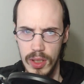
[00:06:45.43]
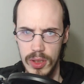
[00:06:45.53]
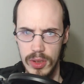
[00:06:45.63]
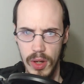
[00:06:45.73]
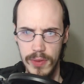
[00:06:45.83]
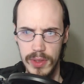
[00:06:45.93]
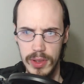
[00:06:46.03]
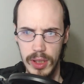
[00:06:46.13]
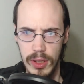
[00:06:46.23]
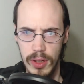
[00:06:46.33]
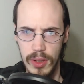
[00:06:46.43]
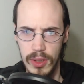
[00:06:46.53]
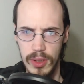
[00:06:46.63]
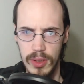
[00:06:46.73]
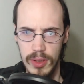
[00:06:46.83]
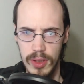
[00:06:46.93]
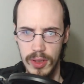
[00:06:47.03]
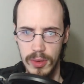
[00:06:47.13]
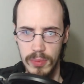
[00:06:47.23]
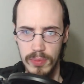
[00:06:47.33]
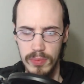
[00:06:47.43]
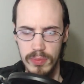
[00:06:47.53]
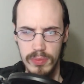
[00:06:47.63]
It's obviously um,